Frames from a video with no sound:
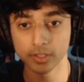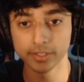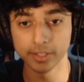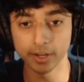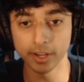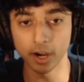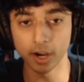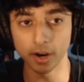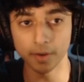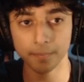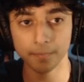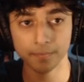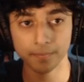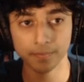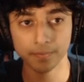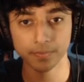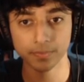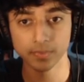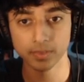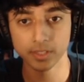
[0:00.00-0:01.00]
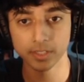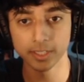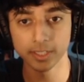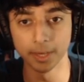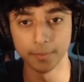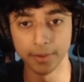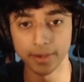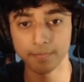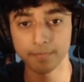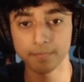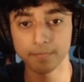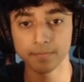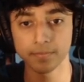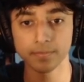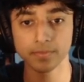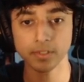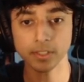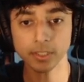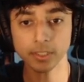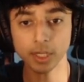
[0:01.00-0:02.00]
there they are. Give me.
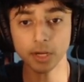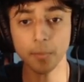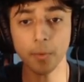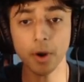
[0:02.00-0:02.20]
Come